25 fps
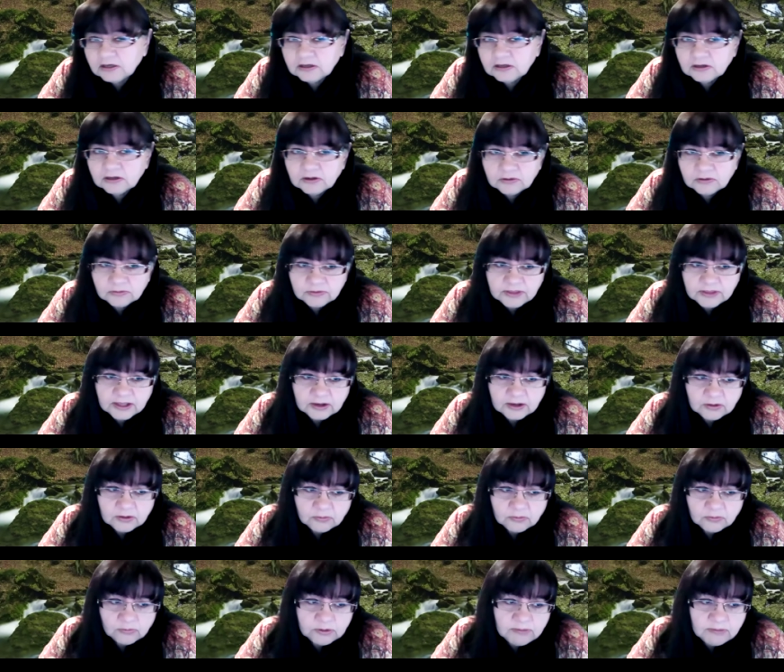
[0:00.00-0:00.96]

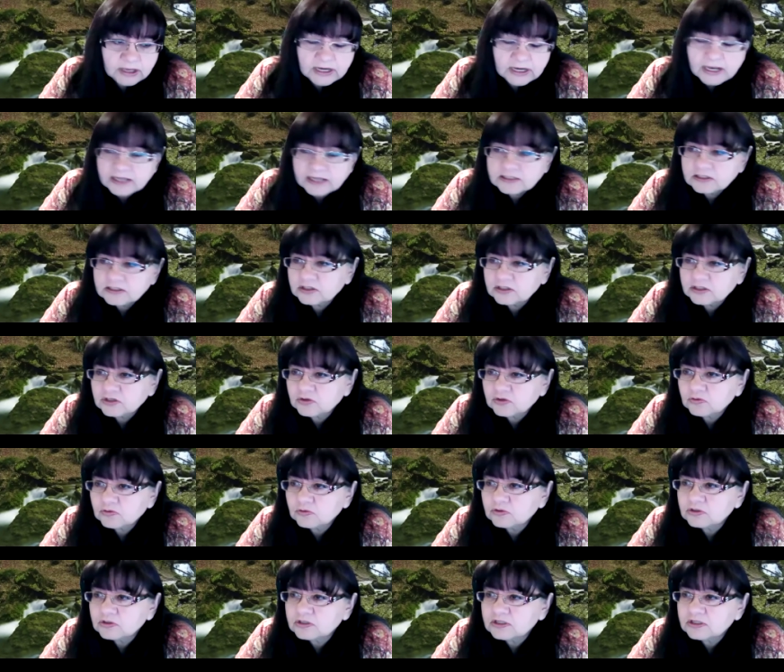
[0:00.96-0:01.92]
that we might ask the
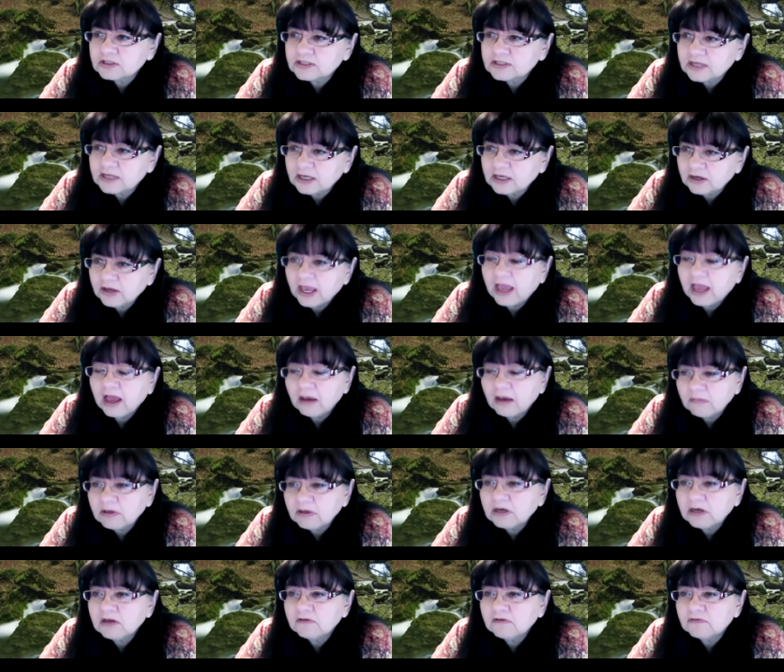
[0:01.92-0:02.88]
schools to say, okay,
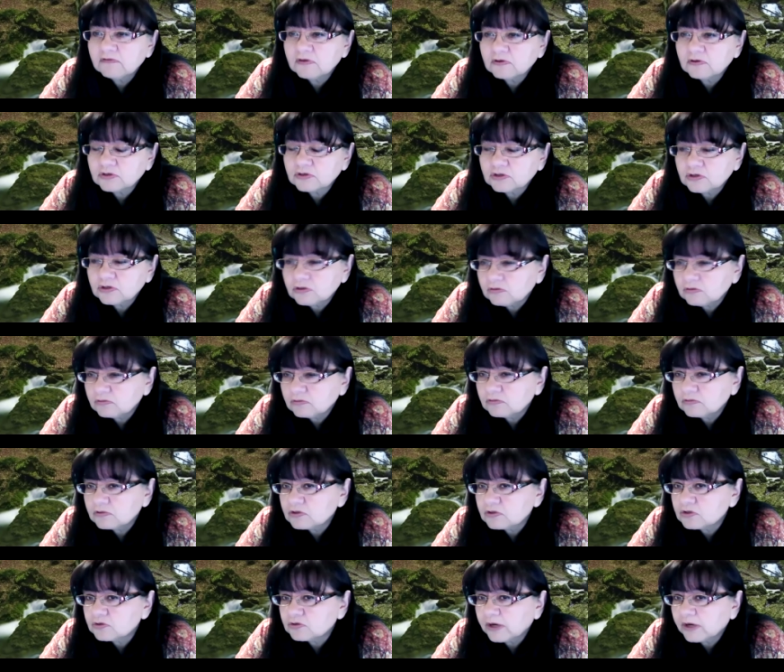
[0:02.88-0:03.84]
how many of those
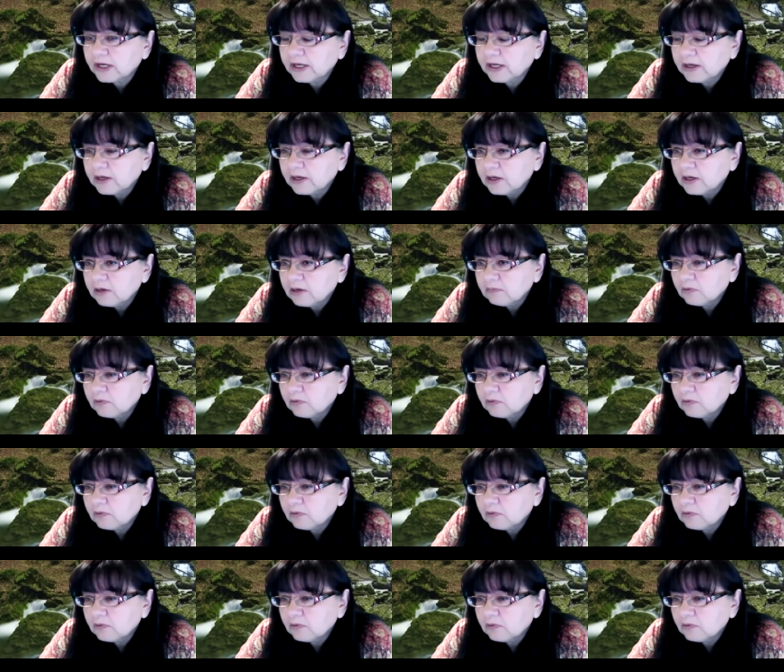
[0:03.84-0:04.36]
students, right?